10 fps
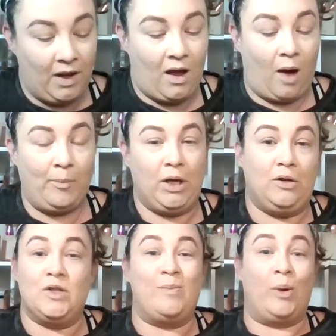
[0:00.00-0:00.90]
I'm going to
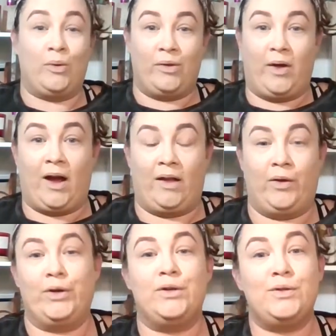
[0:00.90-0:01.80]
use both of the
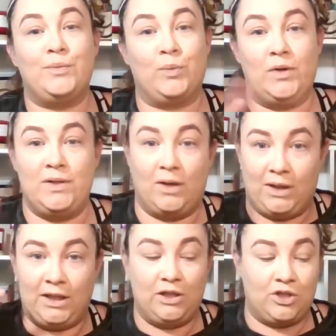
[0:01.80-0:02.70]
highlighters, one
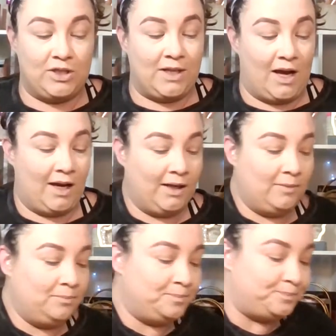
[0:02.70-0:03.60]
on each
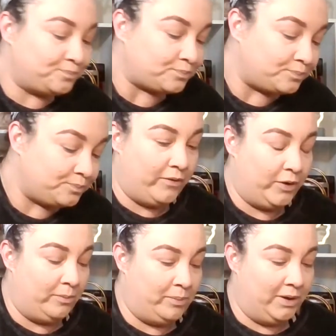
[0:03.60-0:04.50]
side. For
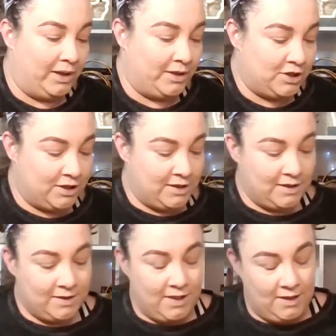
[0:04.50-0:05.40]
the
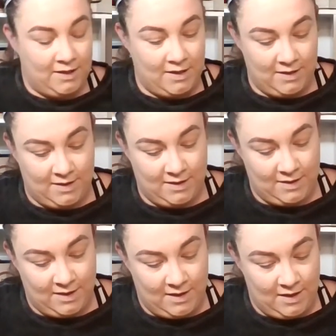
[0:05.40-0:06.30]
blushes,
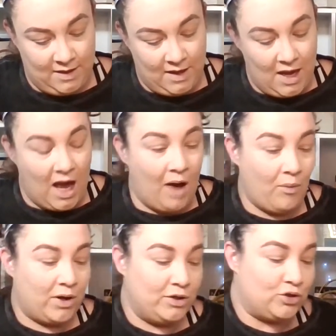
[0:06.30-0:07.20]
I
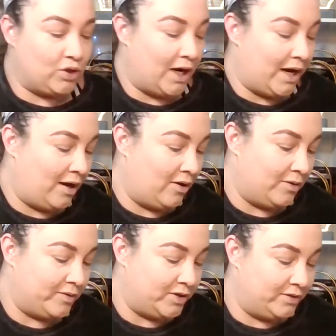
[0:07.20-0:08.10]
want to try
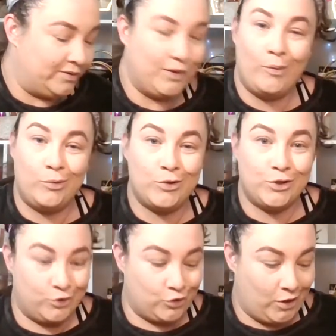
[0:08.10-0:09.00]
out, we're just
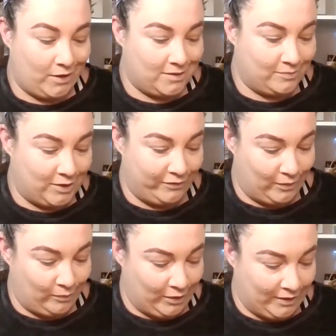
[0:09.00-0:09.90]
going to try out some
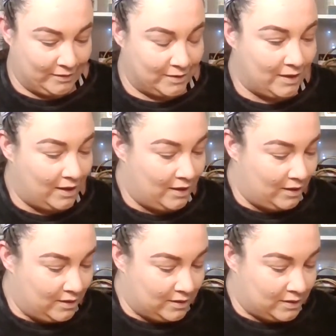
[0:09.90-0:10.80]
different ones.
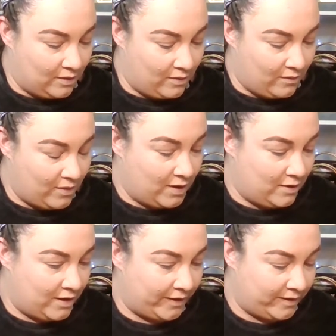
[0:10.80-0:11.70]
So
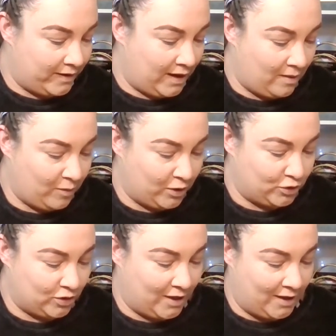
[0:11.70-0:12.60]
I think I'm going to
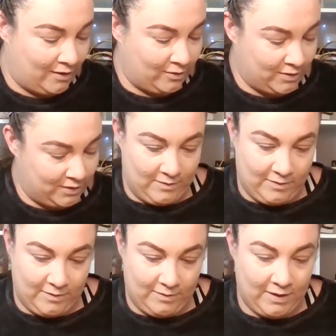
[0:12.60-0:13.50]
try out
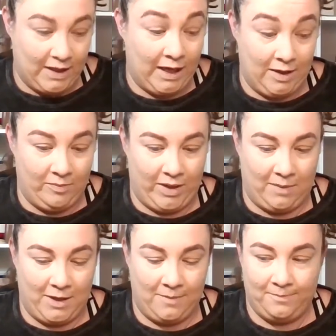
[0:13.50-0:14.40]
Kitten Baby.